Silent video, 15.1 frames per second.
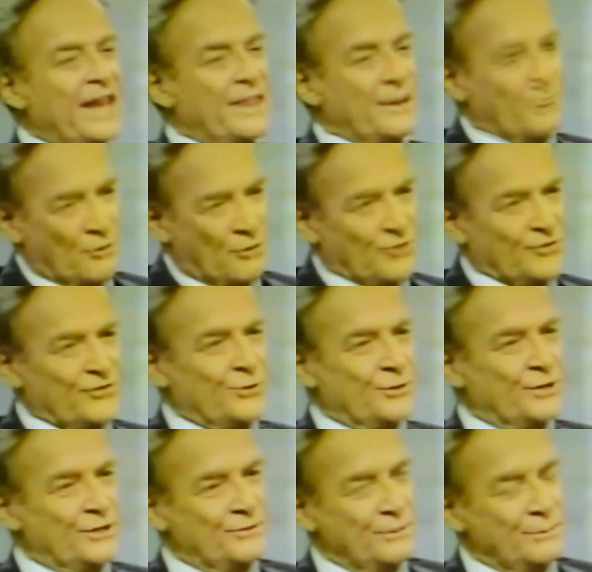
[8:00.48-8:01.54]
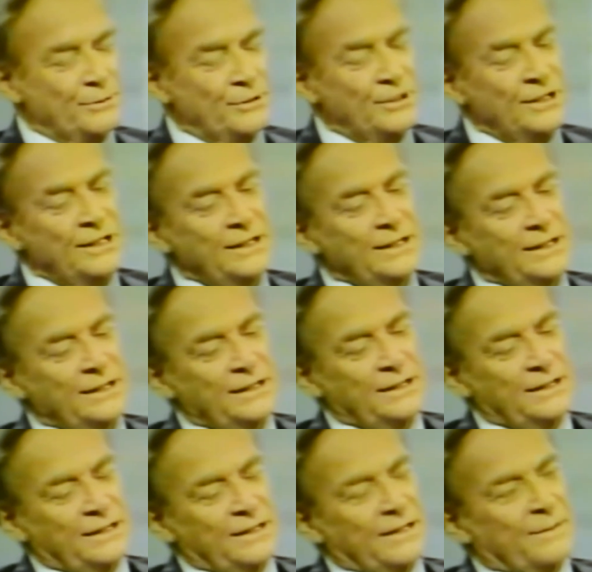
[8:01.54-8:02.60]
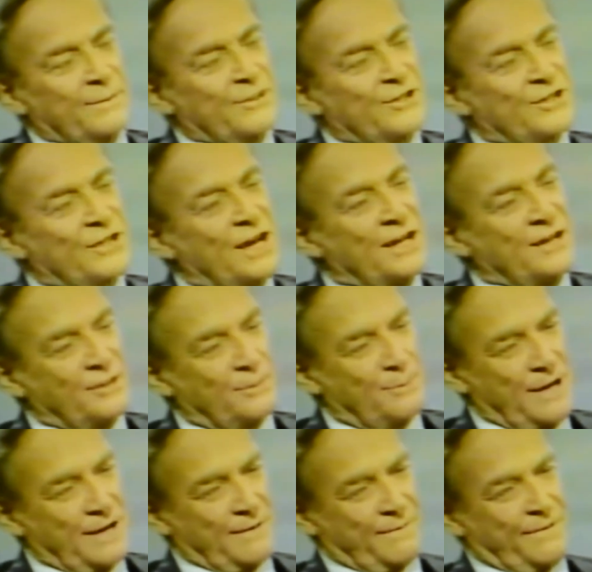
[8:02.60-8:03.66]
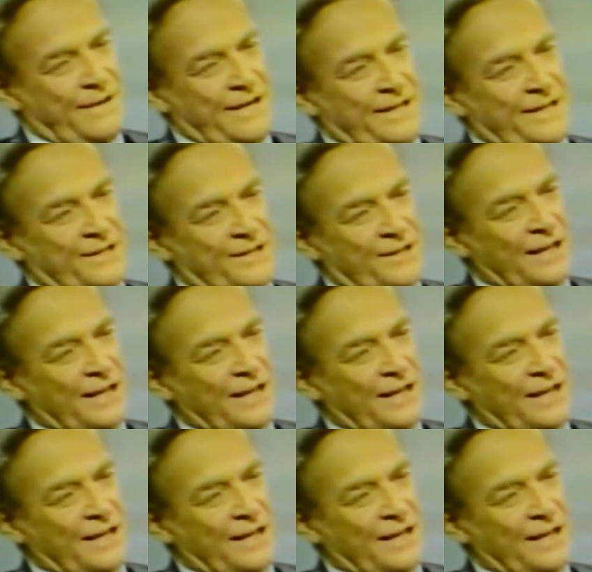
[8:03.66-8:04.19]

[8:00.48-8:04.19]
that were also in the report, we started to modify this,